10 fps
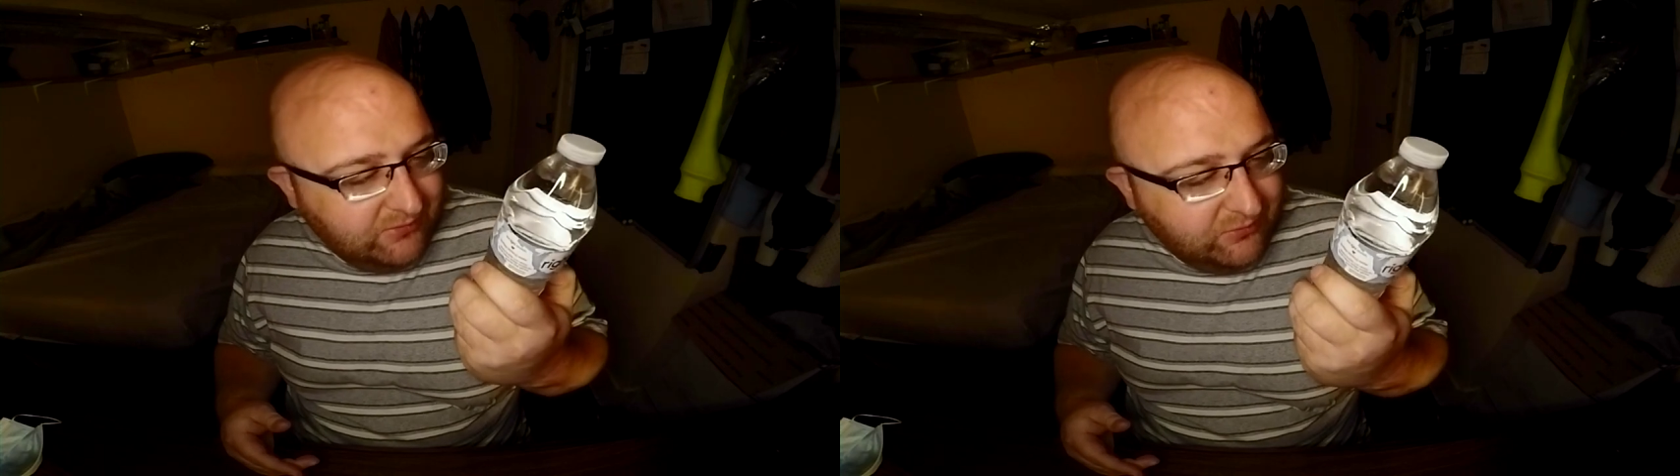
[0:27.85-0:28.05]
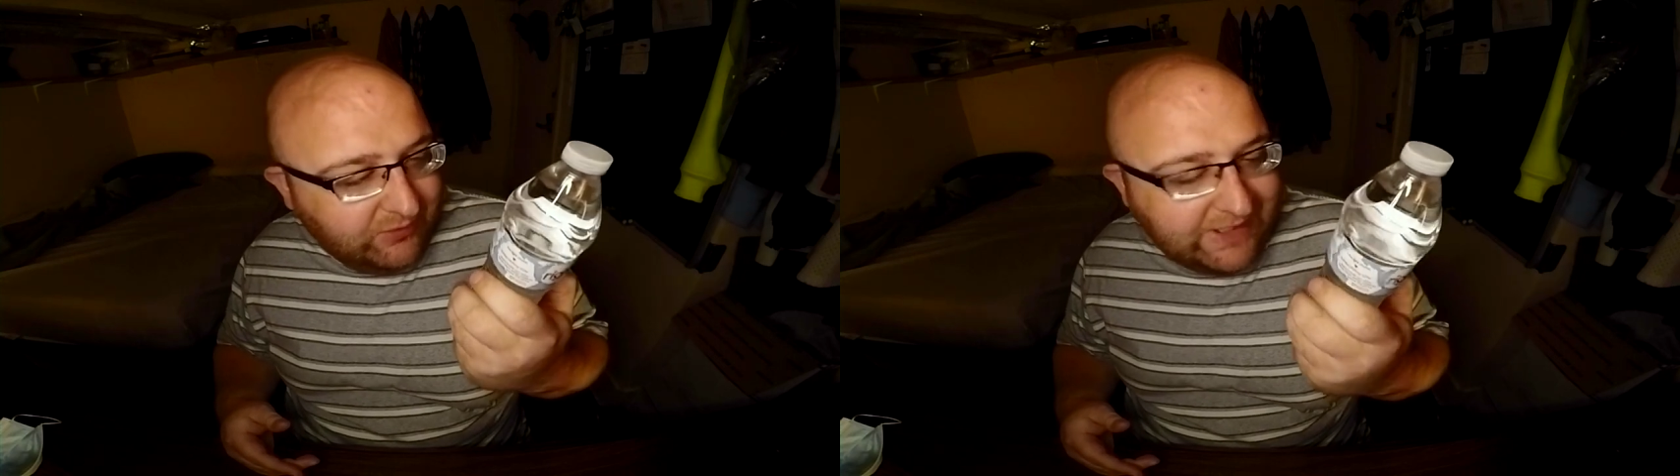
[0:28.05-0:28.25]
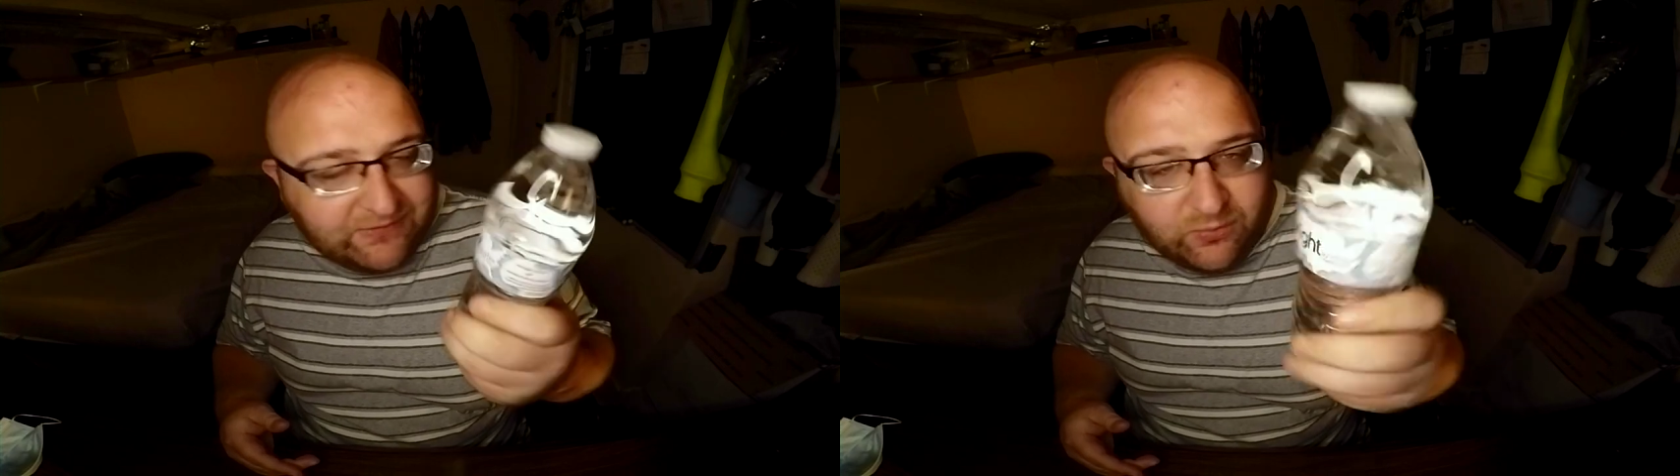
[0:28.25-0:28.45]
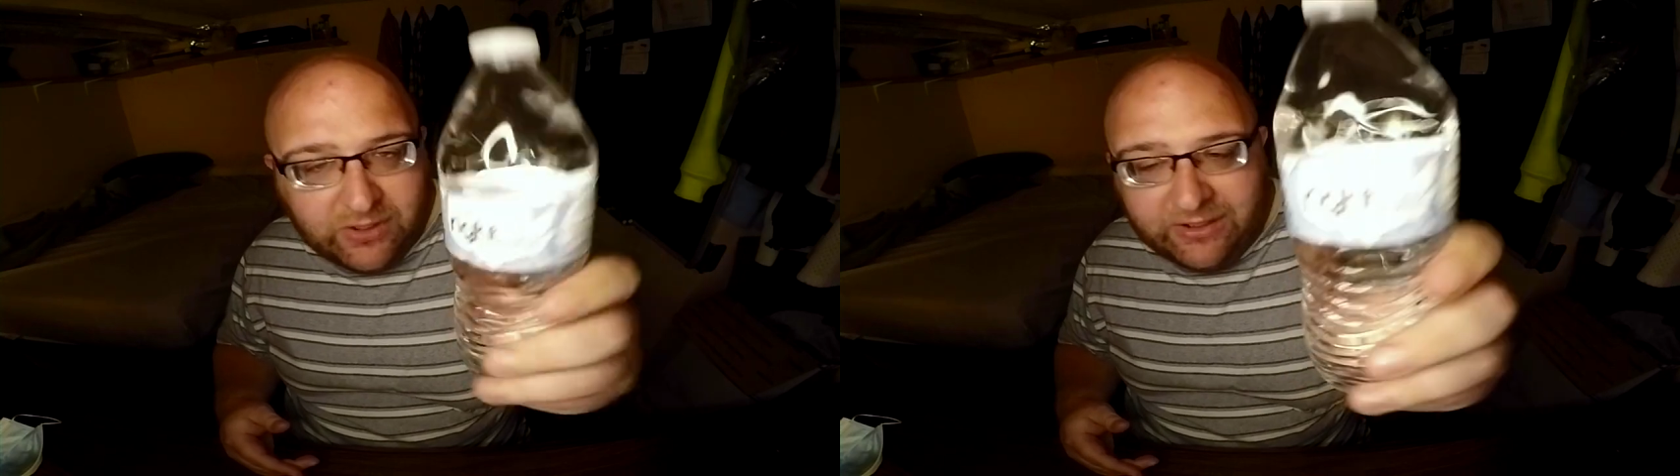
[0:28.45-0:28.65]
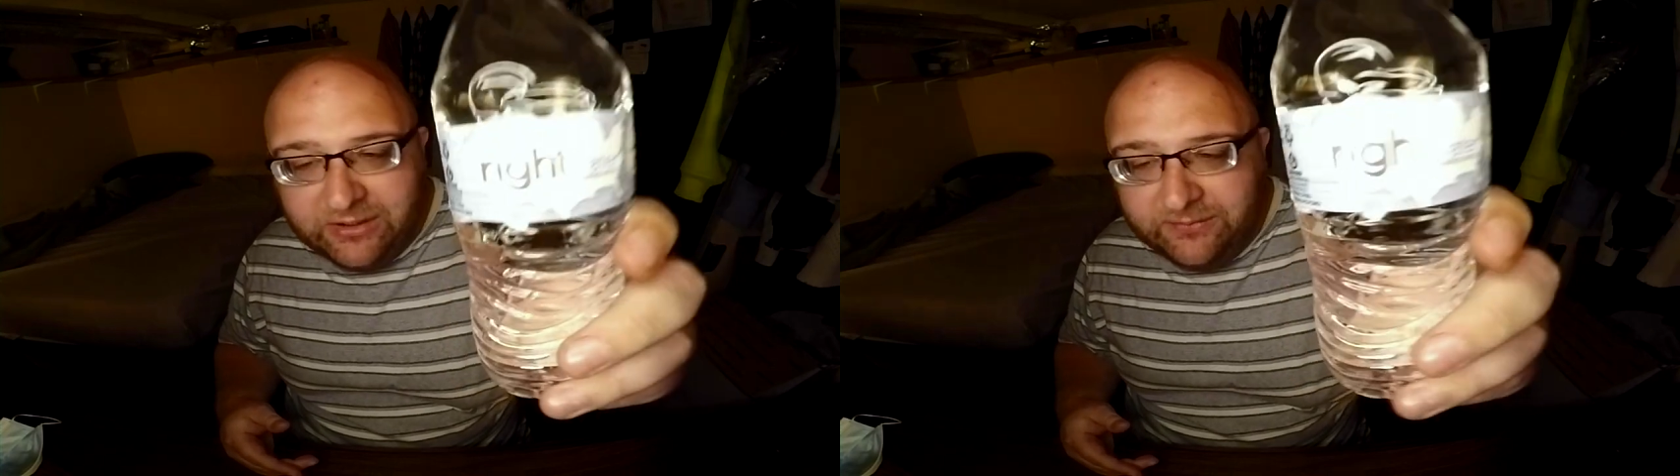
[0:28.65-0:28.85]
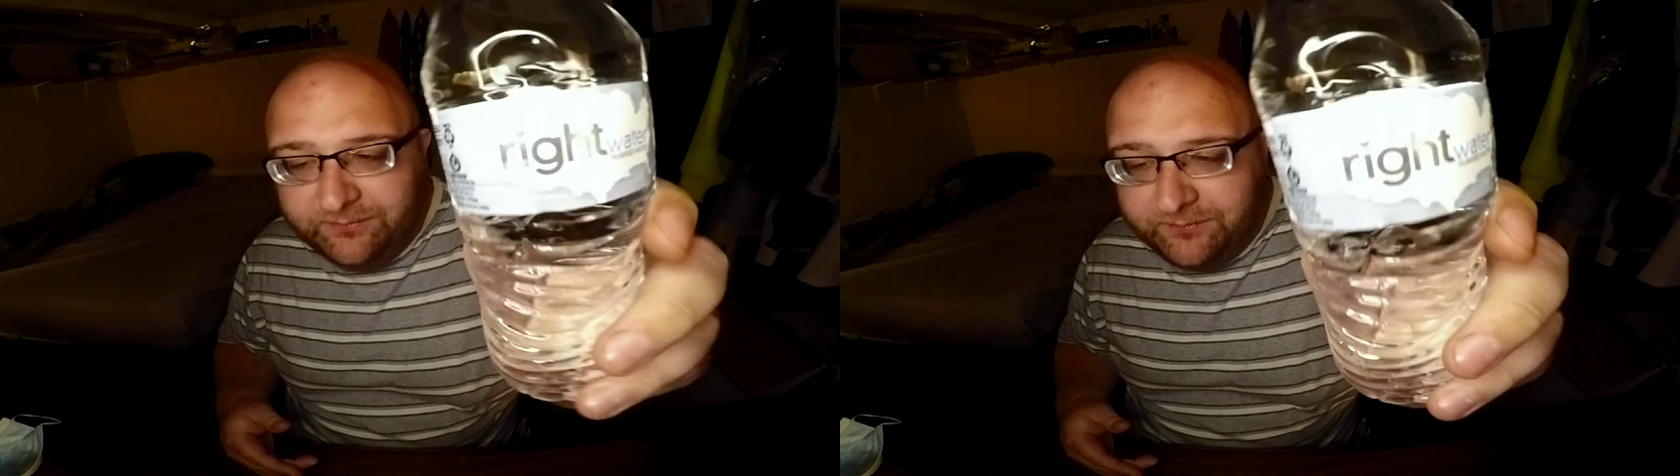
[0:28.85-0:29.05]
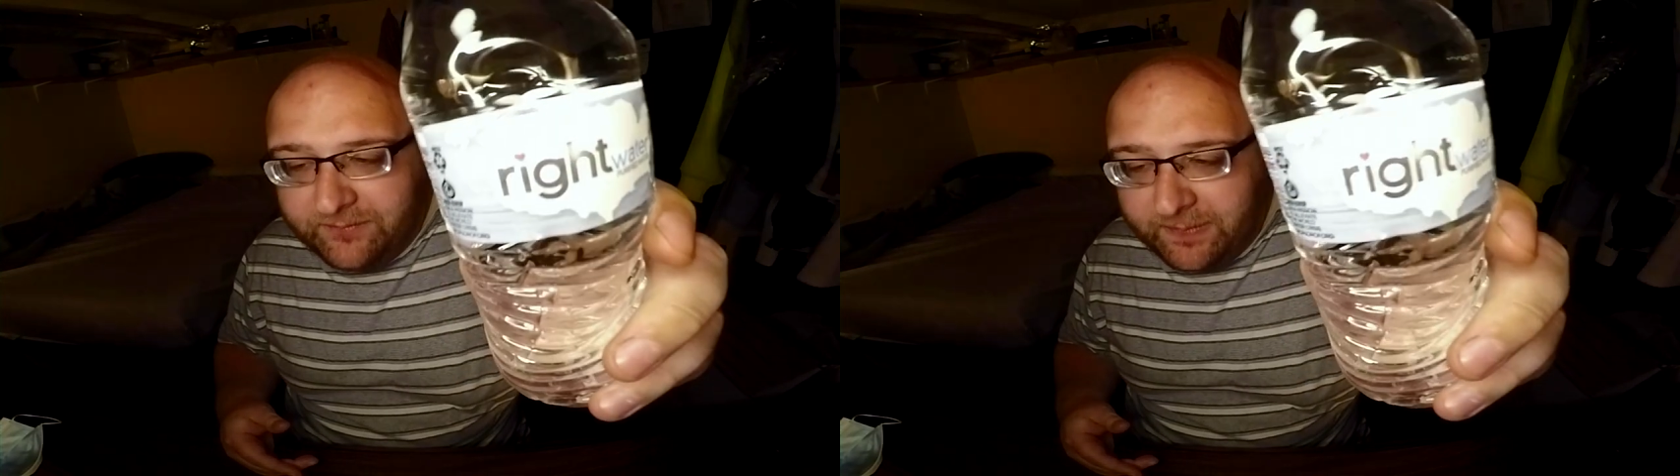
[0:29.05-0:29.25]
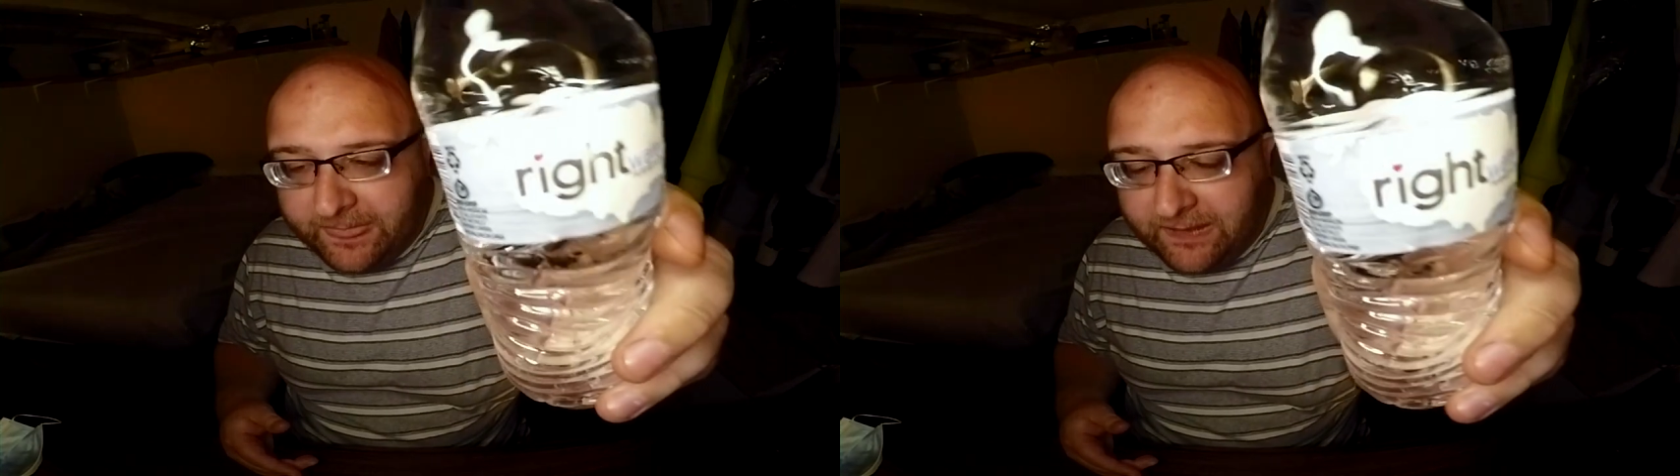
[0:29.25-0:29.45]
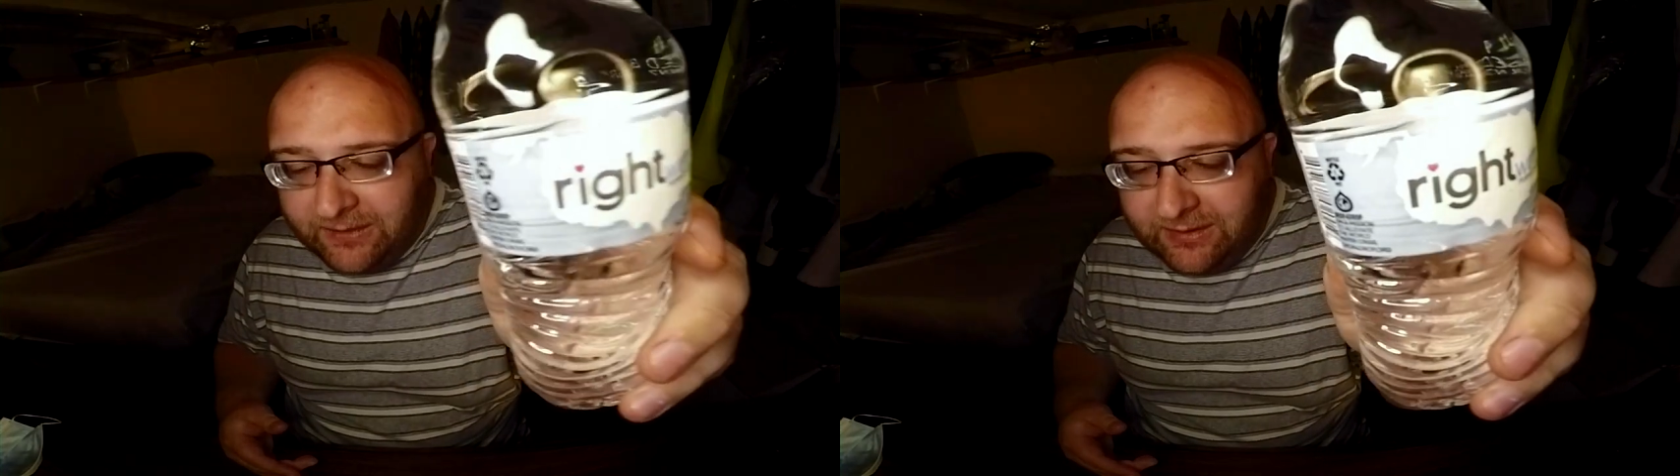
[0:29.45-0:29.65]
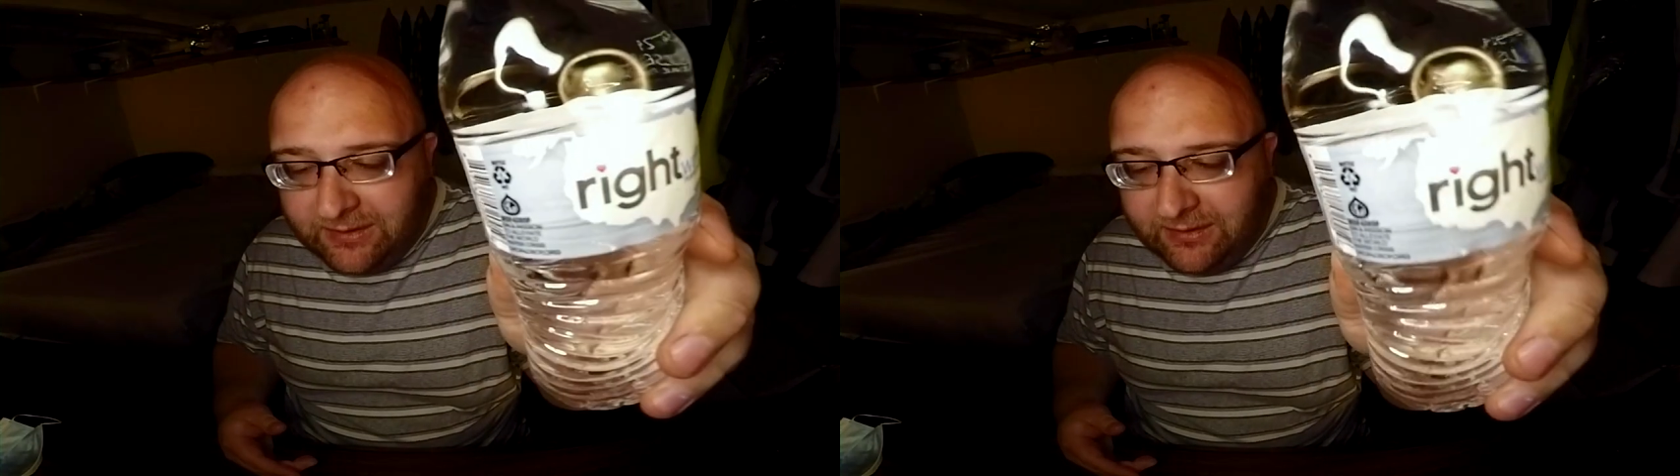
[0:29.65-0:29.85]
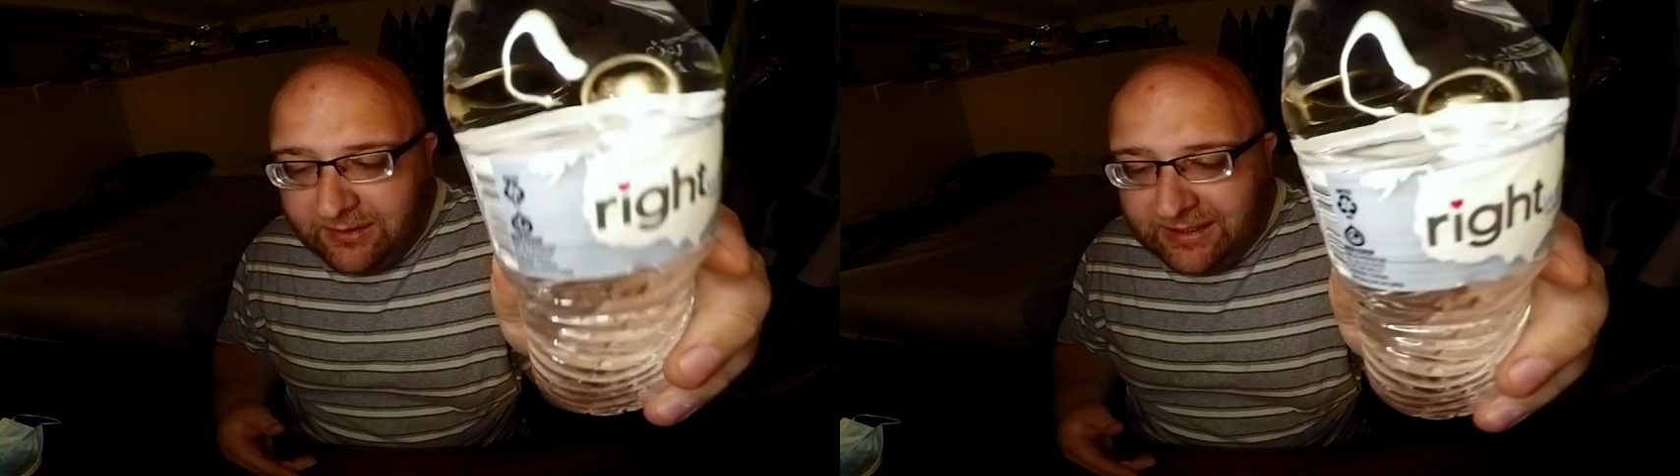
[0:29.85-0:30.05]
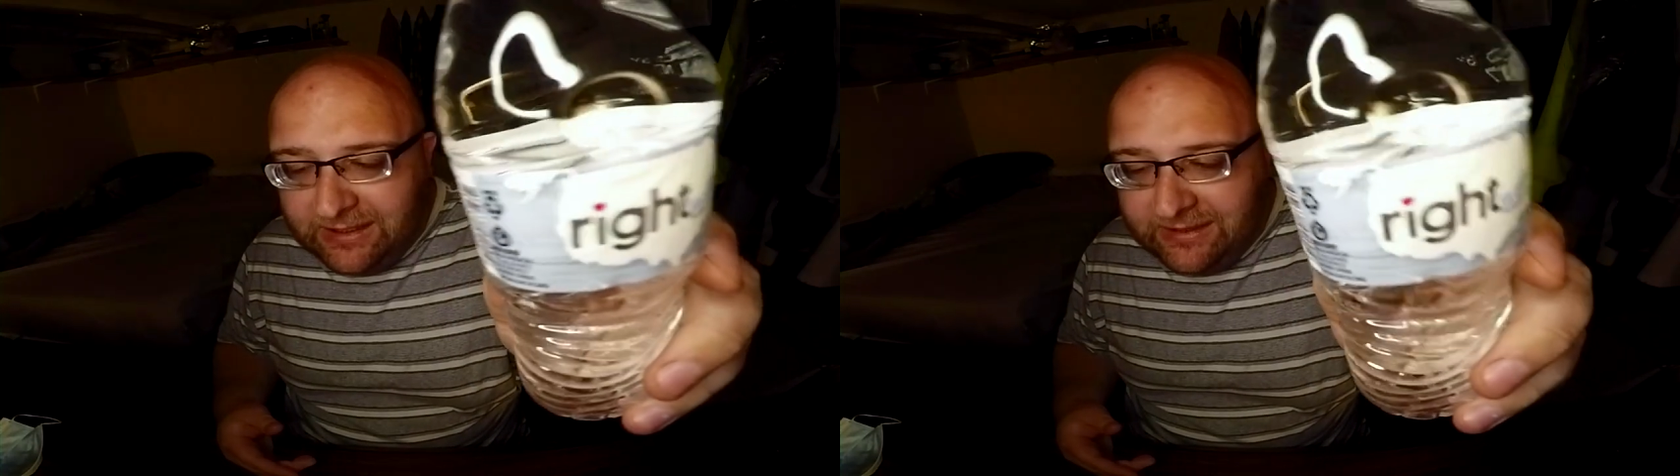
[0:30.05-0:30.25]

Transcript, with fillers: Right Water and